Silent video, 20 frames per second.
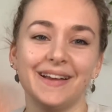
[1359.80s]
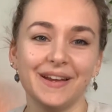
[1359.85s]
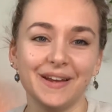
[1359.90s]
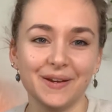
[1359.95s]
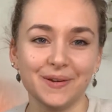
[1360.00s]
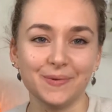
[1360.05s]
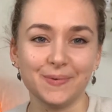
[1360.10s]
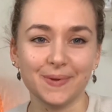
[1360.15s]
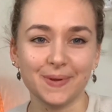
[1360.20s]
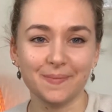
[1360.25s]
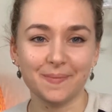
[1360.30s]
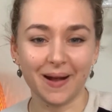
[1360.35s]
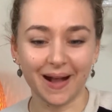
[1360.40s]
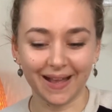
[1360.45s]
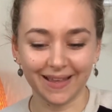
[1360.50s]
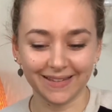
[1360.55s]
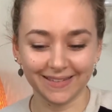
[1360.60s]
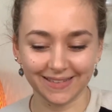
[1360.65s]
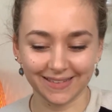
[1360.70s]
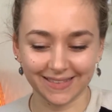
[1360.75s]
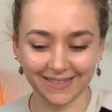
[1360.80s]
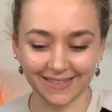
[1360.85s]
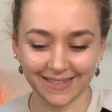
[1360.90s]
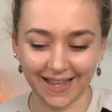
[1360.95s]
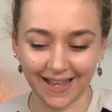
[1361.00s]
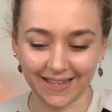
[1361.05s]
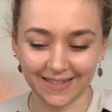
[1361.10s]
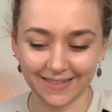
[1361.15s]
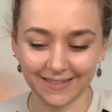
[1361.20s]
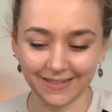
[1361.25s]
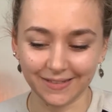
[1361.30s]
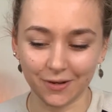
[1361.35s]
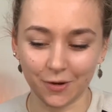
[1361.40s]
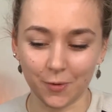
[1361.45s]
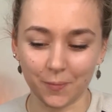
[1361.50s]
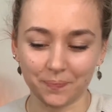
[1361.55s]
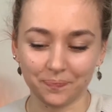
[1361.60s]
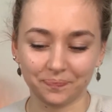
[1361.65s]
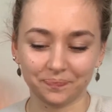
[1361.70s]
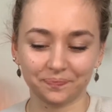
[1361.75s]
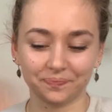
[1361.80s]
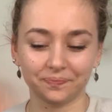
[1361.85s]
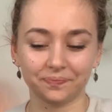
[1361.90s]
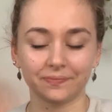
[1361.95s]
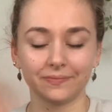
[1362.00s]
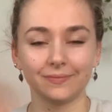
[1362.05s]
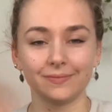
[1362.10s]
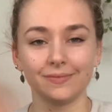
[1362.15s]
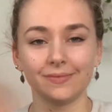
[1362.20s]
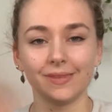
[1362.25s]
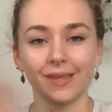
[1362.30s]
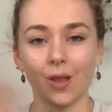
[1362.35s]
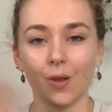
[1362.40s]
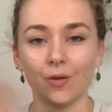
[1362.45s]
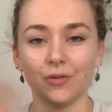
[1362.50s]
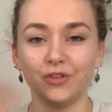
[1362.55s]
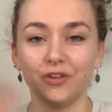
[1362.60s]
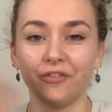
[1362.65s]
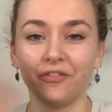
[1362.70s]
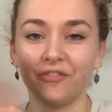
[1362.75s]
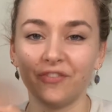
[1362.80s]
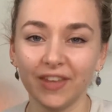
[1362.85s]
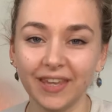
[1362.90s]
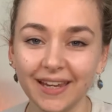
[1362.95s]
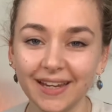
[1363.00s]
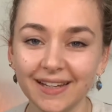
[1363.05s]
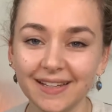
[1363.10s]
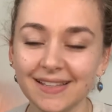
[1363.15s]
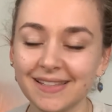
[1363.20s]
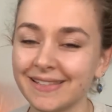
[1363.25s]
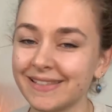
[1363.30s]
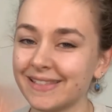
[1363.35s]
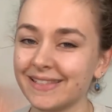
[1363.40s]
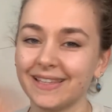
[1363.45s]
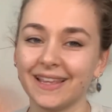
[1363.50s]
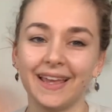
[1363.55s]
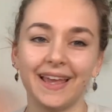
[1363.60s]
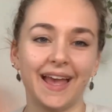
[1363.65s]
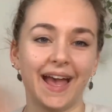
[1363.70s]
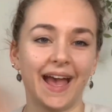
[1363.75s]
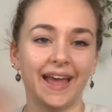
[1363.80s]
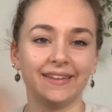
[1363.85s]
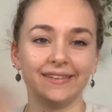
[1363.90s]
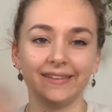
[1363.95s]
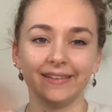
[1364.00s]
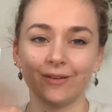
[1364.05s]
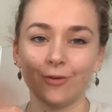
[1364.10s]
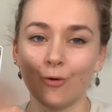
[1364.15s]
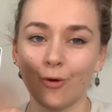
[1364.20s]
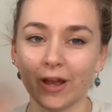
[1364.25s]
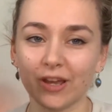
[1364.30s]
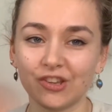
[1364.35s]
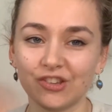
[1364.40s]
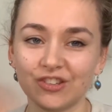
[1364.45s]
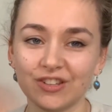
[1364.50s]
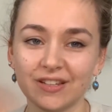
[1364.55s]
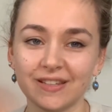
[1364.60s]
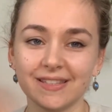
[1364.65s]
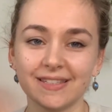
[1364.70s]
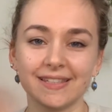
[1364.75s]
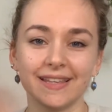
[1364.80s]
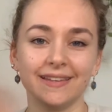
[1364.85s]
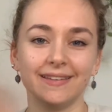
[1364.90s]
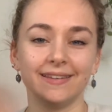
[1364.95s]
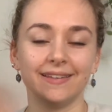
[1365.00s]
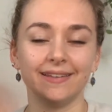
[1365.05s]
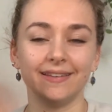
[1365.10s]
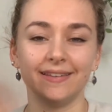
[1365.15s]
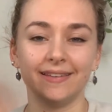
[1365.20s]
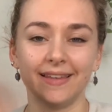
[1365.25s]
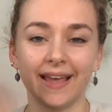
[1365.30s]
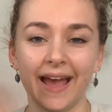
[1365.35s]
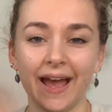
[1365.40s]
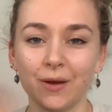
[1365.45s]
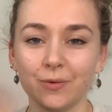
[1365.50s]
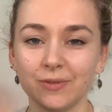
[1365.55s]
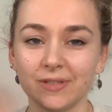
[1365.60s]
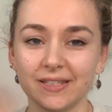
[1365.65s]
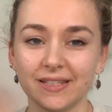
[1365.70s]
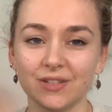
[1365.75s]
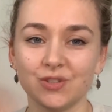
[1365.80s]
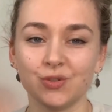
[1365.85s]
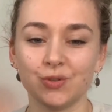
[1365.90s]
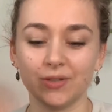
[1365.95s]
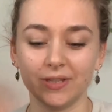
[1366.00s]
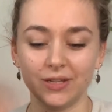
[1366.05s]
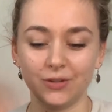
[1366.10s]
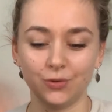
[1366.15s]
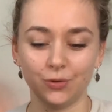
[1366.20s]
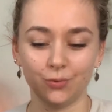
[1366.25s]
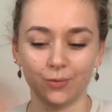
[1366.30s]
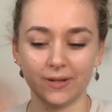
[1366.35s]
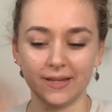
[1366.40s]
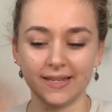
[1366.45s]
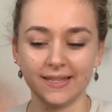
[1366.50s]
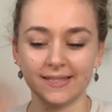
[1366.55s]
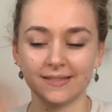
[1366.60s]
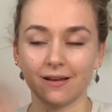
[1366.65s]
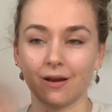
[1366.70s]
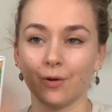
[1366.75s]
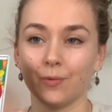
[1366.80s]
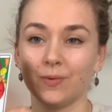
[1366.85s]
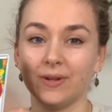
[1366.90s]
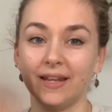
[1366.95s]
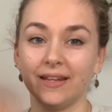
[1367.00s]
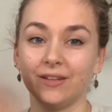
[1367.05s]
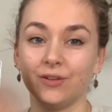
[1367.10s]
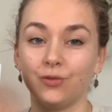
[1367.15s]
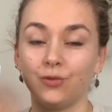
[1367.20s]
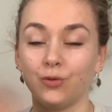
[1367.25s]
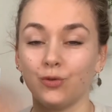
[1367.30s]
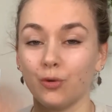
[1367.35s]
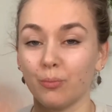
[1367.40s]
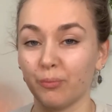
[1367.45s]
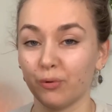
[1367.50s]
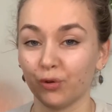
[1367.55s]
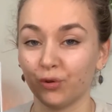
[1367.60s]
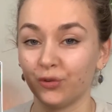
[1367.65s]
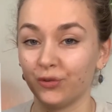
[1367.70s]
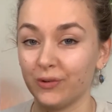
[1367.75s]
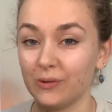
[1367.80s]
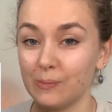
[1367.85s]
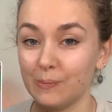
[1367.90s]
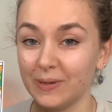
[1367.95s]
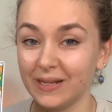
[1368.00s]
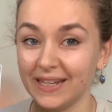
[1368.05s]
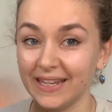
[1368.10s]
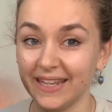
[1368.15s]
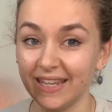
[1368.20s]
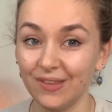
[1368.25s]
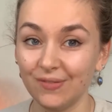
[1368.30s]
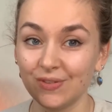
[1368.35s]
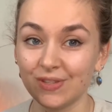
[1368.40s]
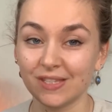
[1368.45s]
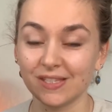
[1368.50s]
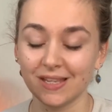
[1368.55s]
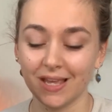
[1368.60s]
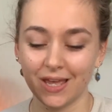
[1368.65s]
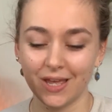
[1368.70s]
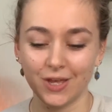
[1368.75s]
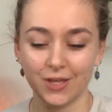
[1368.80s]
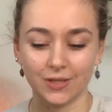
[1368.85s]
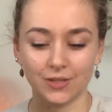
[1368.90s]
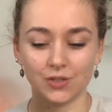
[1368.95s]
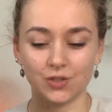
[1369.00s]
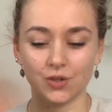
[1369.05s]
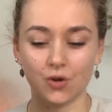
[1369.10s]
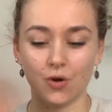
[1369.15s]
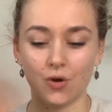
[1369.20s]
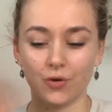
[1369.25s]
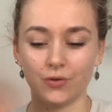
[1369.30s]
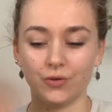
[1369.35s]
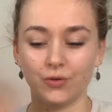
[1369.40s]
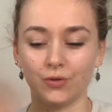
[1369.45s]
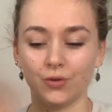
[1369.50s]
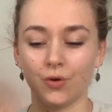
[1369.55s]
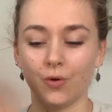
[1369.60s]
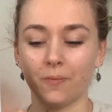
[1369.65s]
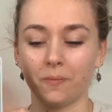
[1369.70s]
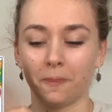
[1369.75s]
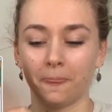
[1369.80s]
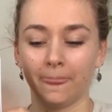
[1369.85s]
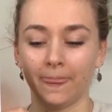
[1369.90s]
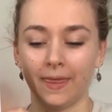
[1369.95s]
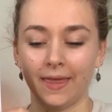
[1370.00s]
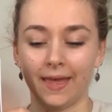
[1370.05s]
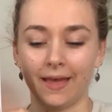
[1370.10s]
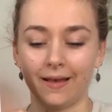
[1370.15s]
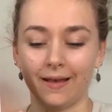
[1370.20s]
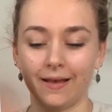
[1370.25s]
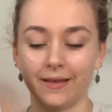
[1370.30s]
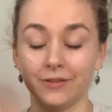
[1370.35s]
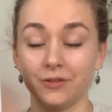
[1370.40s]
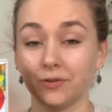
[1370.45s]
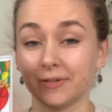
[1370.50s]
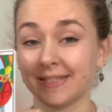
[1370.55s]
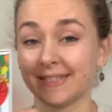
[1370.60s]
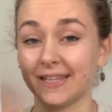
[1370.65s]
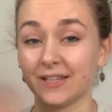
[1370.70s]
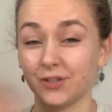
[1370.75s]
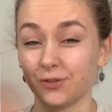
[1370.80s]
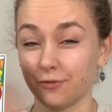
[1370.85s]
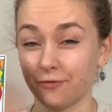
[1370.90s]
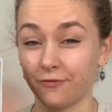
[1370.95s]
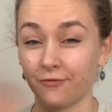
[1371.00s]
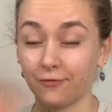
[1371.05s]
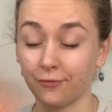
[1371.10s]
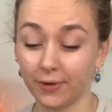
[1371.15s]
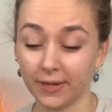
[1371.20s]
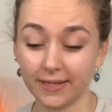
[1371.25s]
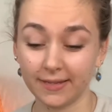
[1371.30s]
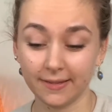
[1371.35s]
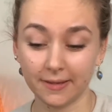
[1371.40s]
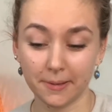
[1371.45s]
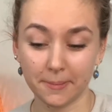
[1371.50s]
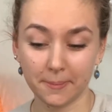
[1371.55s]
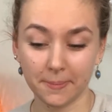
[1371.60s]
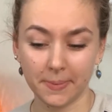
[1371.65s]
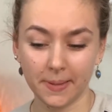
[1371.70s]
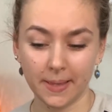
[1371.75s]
remind us that the fears and the questions and the doubts that you need to release are related to your personal beliefs. So your sense of freedom.